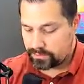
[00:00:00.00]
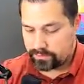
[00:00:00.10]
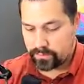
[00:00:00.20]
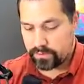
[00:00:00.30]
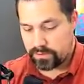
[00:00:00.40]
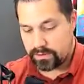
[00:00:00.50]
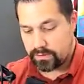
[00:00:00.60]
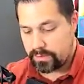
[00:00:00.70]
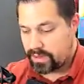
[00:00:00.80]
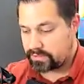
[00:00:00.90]
to do the four
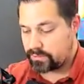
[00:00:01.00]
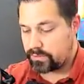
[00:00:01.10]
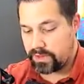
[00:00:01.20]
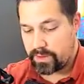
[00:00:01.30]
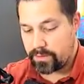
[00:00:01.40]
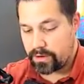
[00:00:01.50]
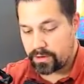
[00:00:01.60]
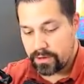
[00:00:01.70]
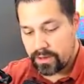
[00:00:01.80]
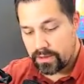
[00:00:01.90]
packs from the Liepard,
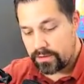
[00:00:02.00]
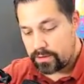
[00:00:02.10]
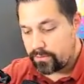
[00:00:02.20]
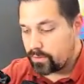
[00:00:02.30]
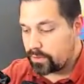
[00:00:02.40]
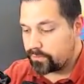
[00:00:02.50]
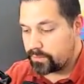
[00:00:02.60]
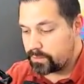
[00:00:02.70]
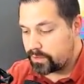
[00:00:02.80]
and then the four from